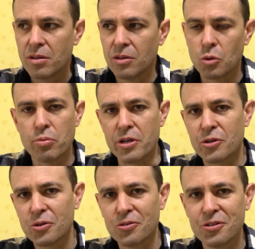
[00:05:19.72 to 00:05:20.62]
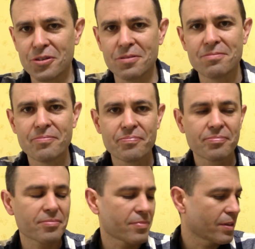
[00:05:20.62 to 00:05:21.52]
look pretty cool too.
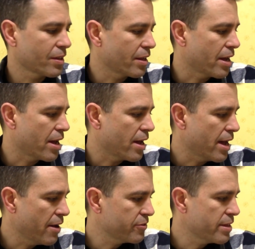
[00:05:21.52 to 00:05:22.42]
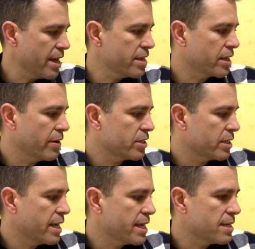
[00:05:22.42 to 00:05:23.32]
After that, you're going to
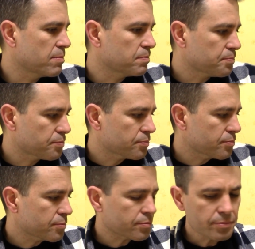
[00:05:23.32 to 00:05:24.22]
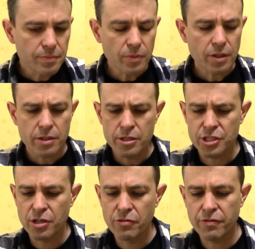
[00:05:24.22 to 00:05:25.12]
need
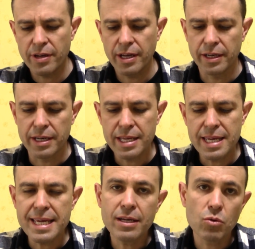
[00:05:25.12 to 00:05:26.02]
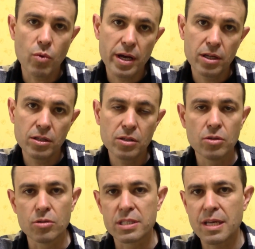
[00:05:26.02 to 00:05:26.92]
yourself an ink well
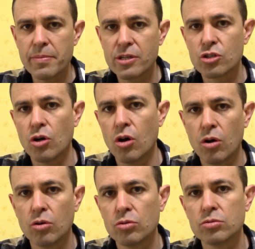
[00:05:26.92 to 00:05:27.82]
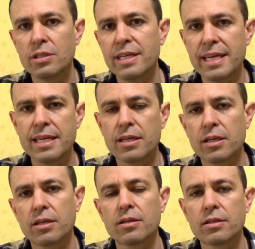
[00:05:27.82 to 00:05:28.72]
or something to hold ink
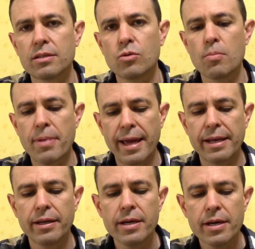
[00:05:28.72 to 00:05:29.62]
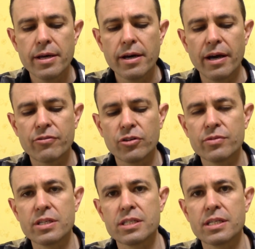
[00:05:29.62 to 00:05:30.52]
or paint. I've got
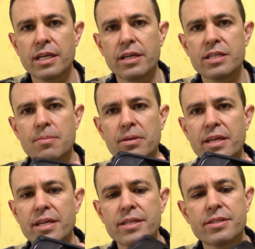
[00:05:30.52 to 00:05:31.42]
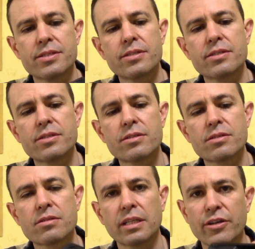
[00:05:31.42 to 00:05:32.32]
this
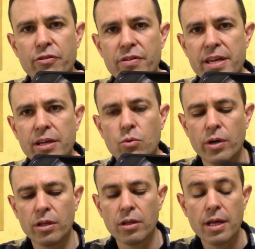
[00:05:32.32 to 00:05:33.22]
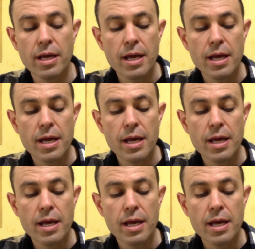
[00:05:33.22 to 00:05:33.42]
Japanese calligraphy ink well,